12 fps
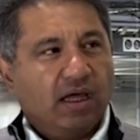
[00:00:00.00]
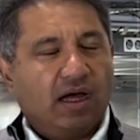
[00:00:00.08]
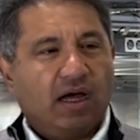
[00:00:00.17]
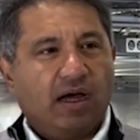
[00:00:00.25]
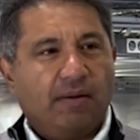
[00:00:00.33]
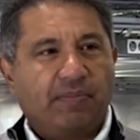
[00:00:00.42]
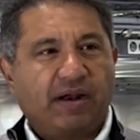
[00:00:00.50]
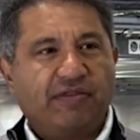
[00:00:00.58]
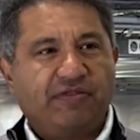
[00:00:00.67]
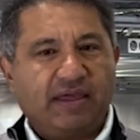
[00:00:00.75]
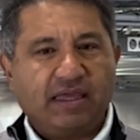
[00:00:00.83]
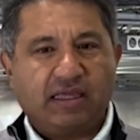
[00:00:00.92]
Uh, but
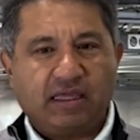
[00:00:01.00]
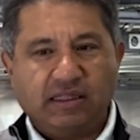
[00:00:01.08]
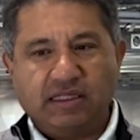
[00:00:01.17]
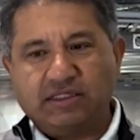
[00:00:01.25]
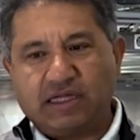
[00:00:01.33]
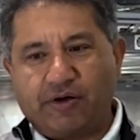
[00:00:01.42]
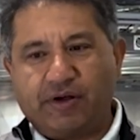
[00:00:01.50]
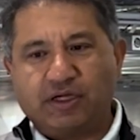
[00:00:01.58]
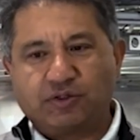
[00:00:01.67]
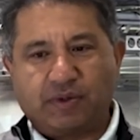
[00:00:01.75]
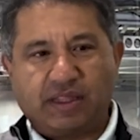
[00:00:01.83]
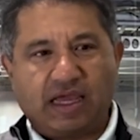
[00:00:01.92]
I think in these
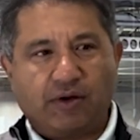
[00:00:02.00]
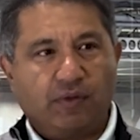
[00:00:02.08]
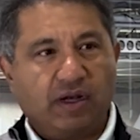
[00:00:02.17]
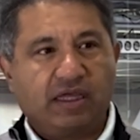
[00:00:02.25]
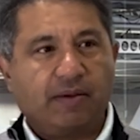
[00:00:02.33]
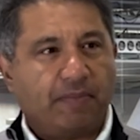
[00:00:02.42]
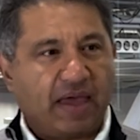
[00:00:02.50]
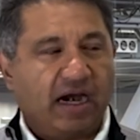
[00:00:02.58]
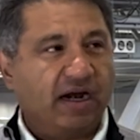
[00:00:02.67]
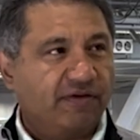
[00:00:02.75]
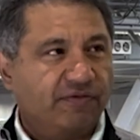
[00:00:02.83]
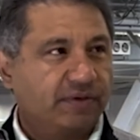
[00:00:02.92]
areas where they get really
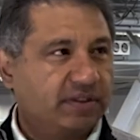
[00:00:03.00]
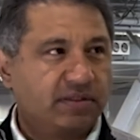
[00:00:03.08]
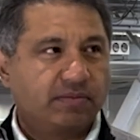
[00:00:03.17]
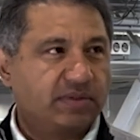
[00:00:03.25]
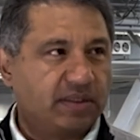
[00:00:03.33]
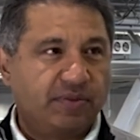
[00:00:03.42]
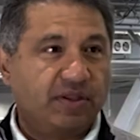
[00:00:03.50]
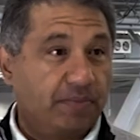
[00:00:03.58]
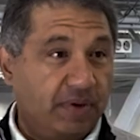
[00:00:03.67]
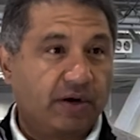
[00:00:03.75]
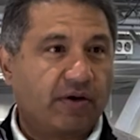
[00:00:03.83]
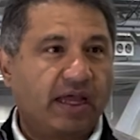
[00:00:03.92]
competitive with some of the
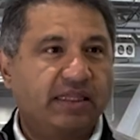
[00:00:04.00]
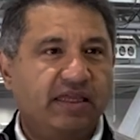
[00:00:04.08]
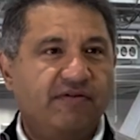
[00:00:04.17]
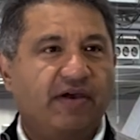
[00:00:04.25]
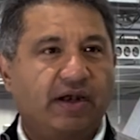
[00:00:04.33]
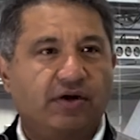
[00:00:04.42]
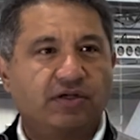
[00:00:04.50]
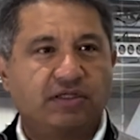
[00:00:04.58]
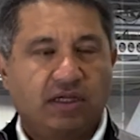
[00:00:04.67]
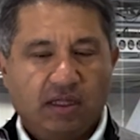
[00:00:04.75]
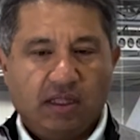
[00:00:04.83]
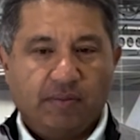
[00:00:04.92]
bigger IT
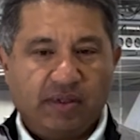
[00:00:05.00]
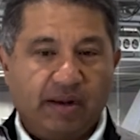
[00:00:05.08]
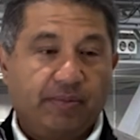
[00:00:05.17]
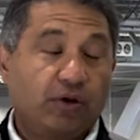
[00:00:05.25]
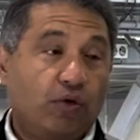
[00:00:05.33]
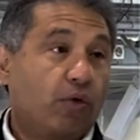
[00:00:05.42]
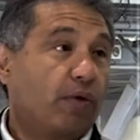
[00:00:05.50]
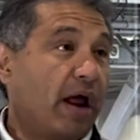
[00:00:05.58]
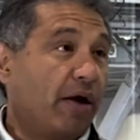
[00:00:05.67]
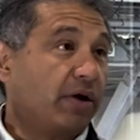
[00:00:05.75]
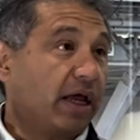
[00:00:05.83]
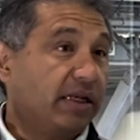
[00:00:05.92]
vendors, yeah. being able to go
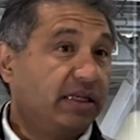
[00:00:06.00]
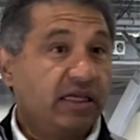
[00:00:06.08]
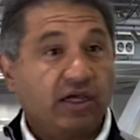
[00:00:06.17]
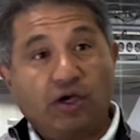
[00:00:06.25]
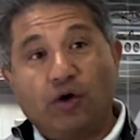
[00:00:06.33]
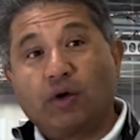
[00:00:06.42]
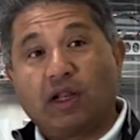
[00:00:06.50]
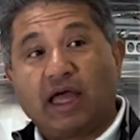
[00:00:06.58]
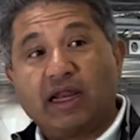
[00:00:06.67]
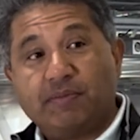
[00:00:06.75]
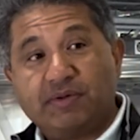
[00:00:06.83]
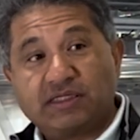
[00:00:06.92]
around IT and go to
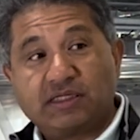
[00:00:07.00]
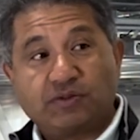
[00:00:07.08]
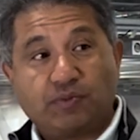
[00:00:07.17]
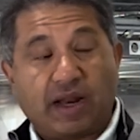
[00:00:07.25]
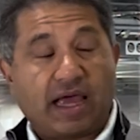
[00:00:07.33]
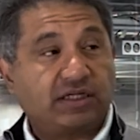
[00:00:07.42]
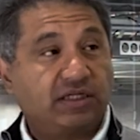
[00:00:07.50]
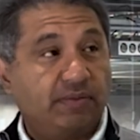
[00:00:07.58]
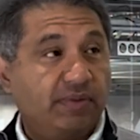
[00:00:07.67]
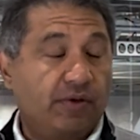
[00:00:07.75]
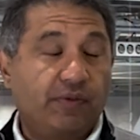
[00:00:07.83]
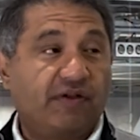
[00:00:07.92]
line of business would
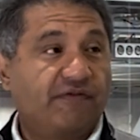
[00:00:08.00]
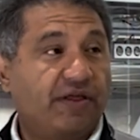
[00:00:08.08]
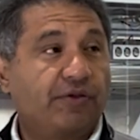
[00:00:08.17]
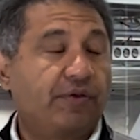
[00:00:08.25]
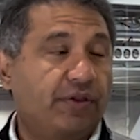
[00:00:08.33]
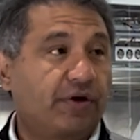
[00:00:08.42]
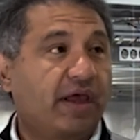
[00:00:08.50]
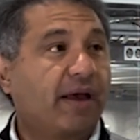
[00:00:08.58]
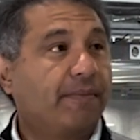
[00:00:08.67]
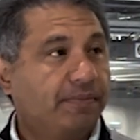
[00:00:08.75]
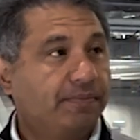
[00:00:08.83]
actually be a real feather in their cap.